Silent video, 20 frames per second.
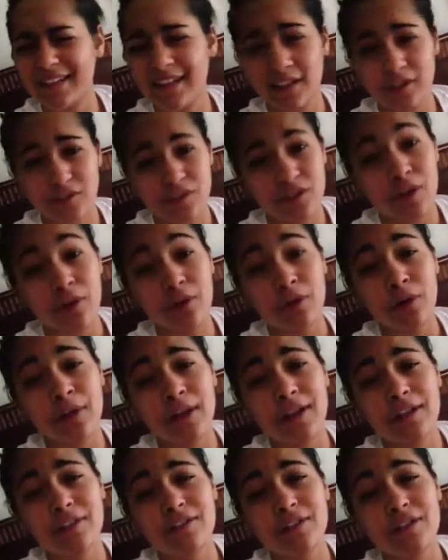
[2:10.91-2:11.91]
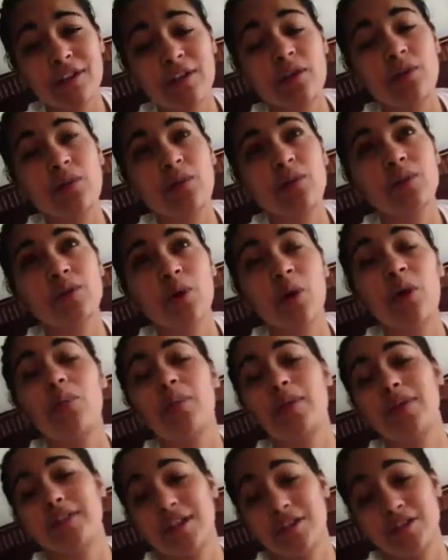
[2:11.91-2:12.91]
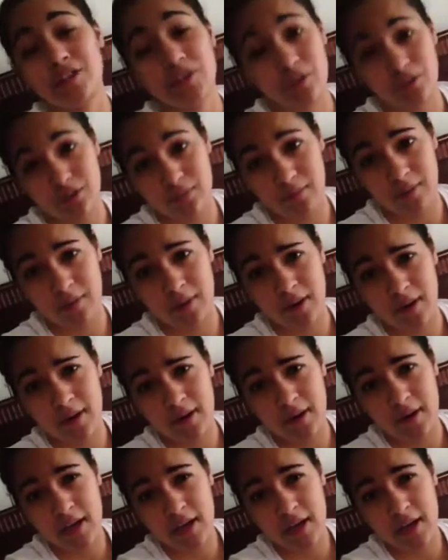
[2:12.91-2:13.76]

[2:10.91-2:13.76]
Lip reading: she was hoping that she heard me wrong.